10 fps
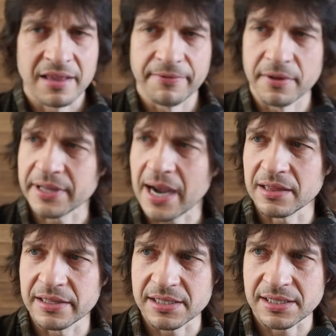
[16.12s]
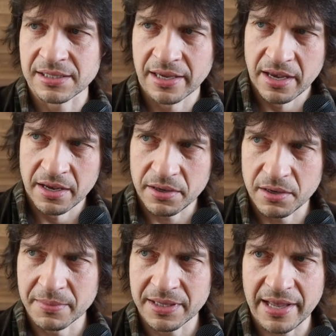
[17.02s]
The full title is
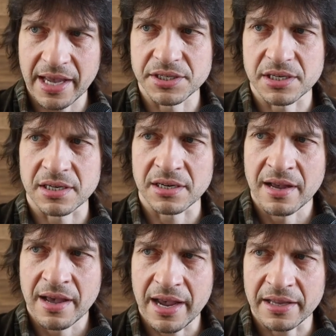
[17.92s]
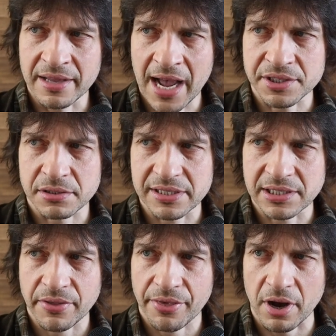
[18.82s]
Human Nature, A
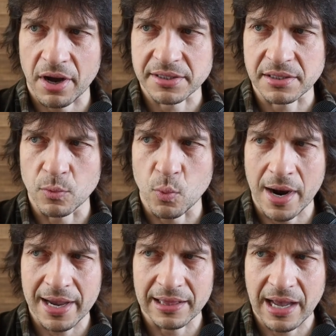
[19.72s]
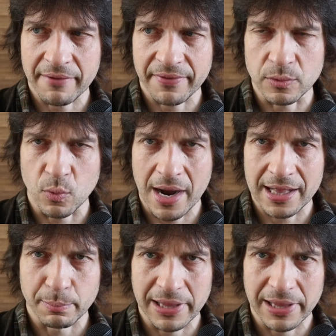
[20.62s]
Naturalist's Thoughts on Wildlife and Wild